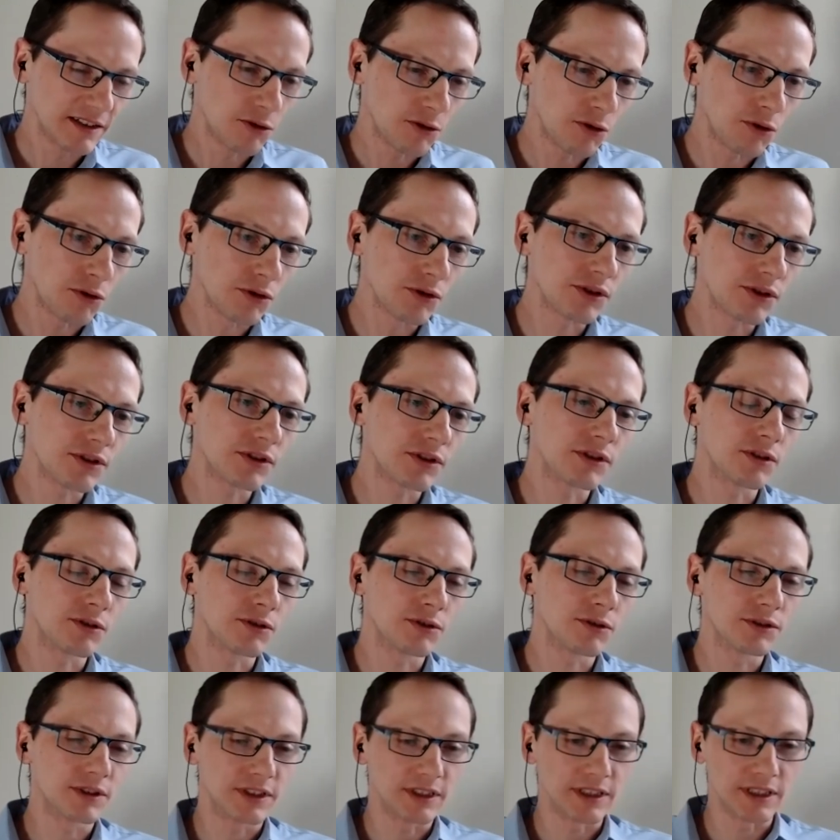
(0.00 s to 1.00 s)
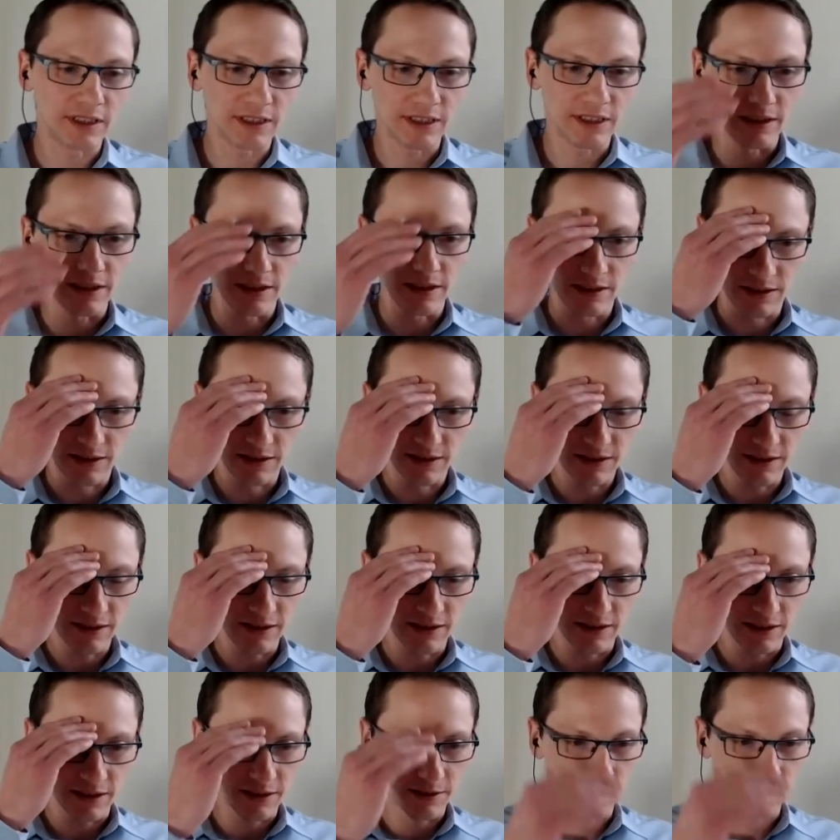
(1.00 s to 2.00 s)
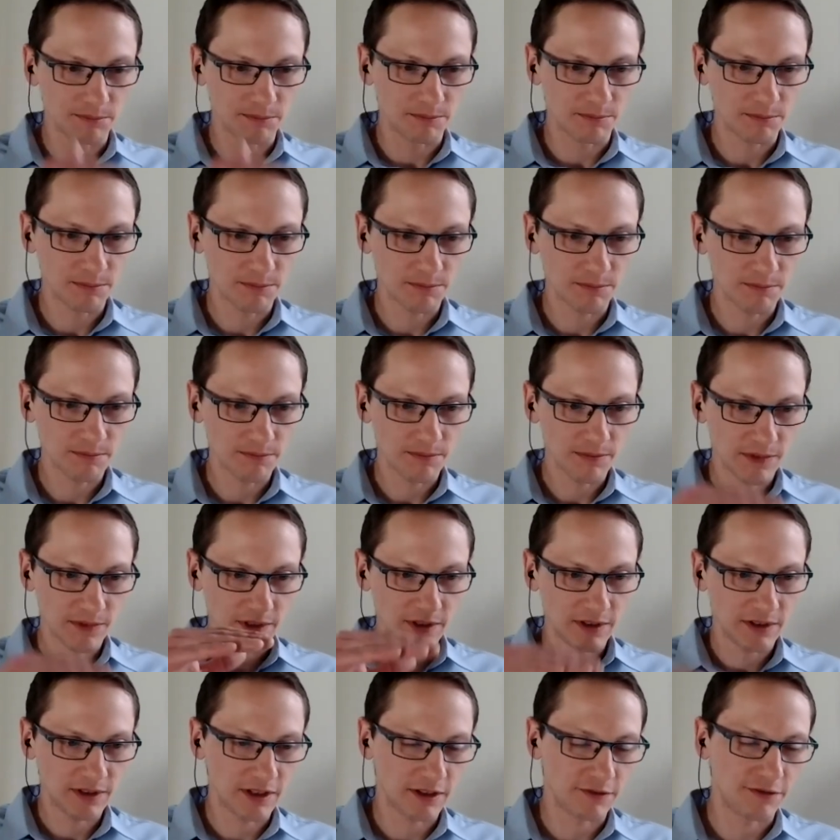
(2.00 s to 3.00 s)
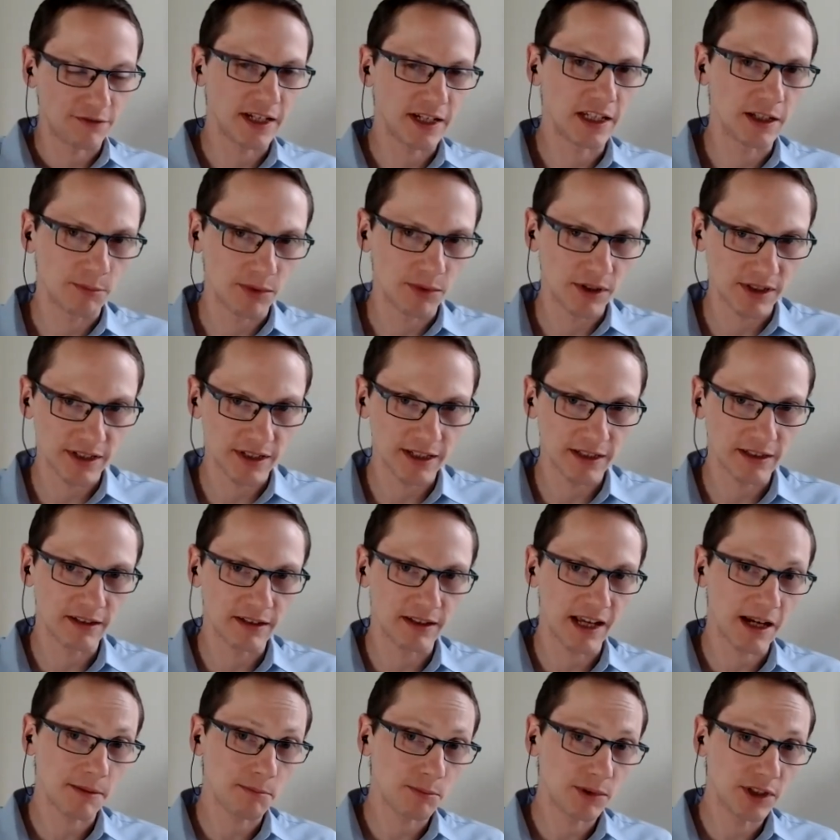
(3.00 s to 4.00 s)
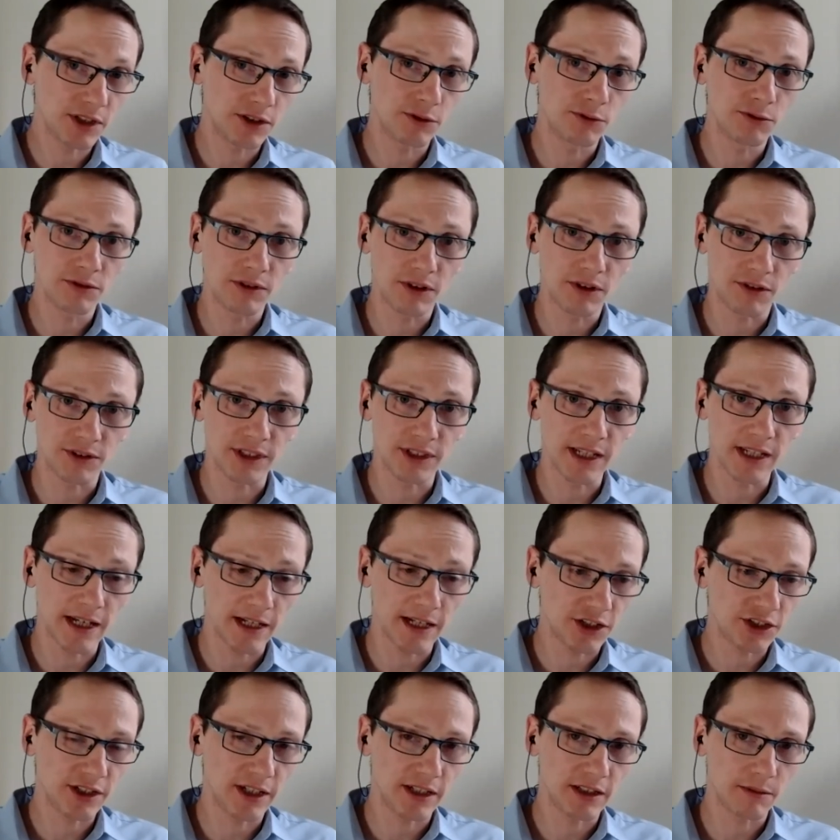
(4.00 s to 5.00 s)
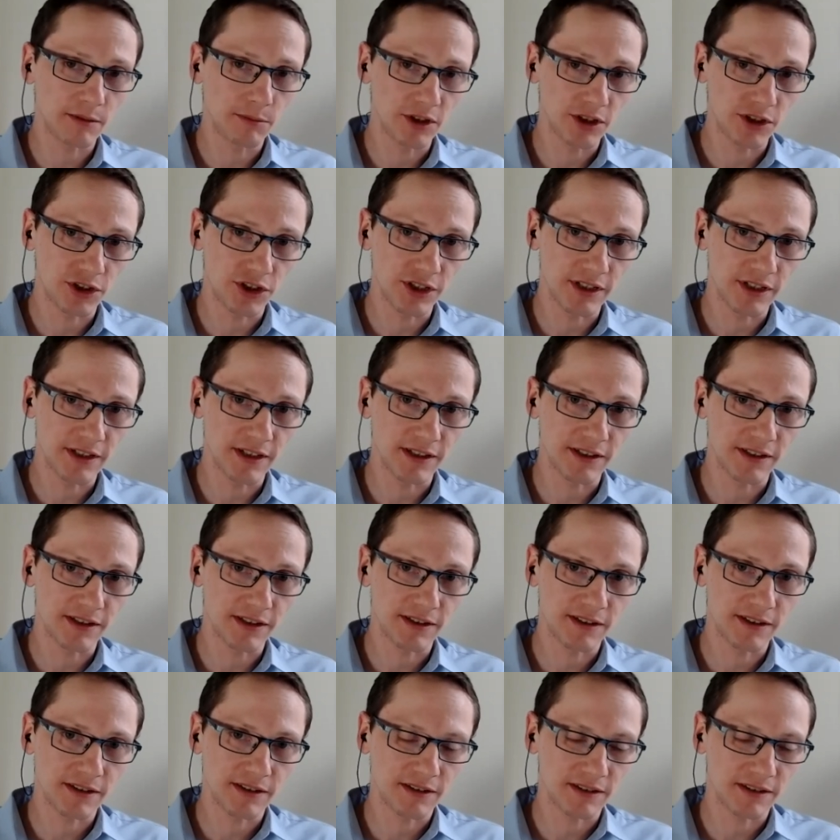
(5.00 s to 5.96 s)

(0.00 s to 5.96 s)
Also, the um, available signal amplitude on the HDAWG is